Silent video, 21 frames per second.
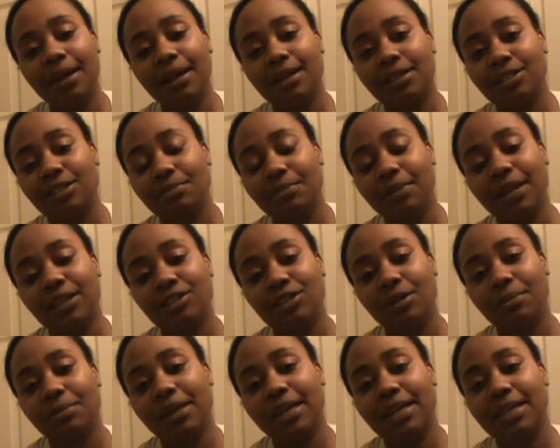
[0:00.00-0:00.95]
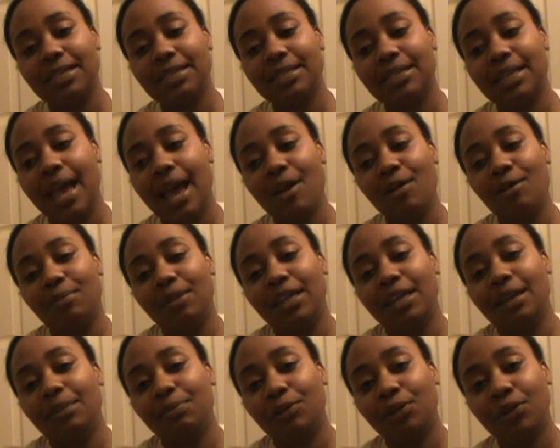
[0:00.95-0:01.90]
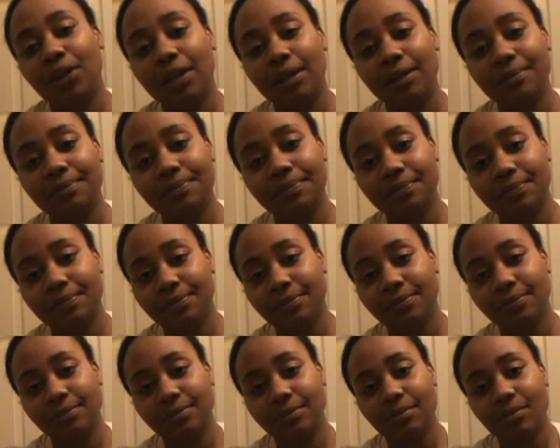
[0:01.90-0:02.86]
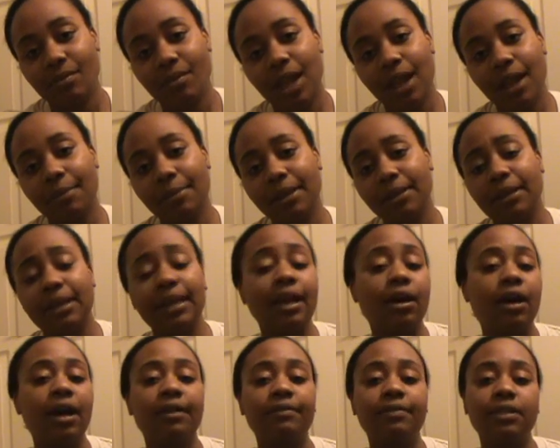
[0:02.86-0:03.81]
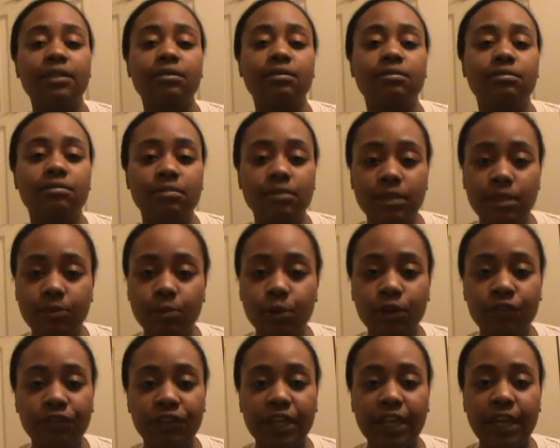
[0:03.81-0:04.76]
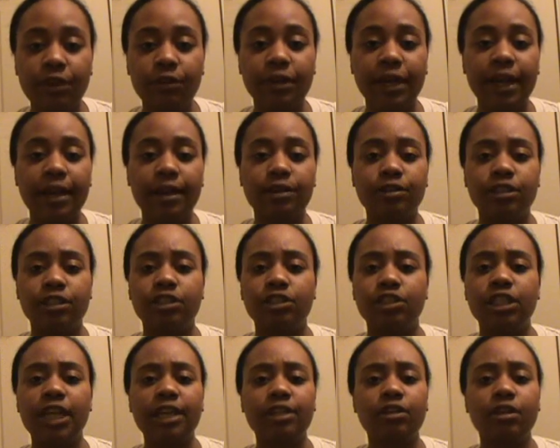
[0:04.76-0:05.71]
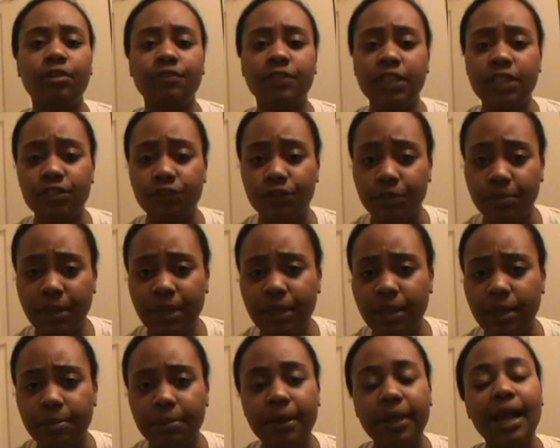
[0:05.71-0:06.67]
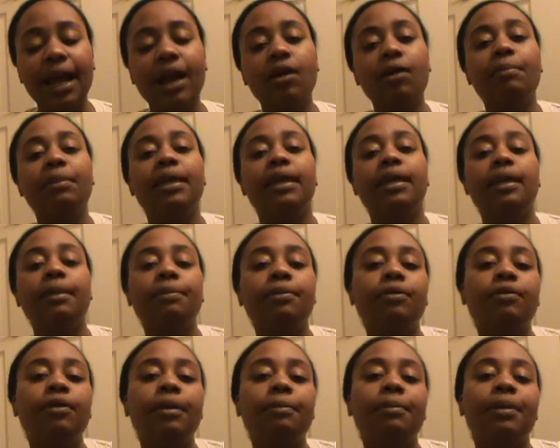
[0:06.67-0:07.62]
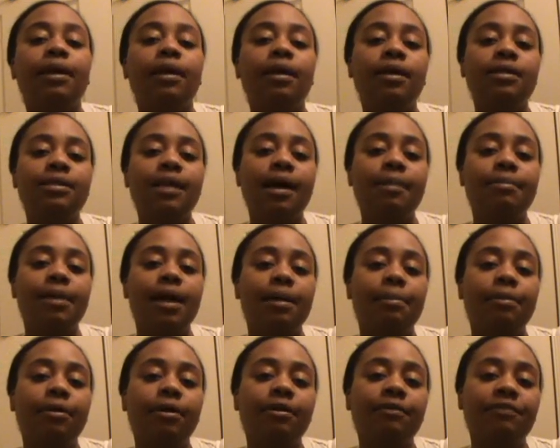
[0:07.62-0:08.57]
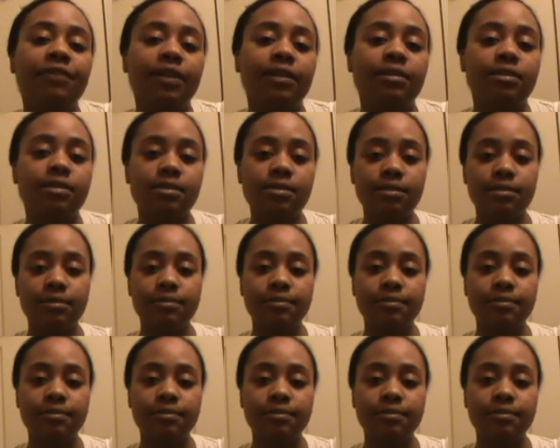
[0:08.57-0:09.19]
bash her because I would be a hypocrite. Now, I haven't worked for ghetto gaggers and jacked off dicks for money, but I would be a hypocrite because I'm not perfect.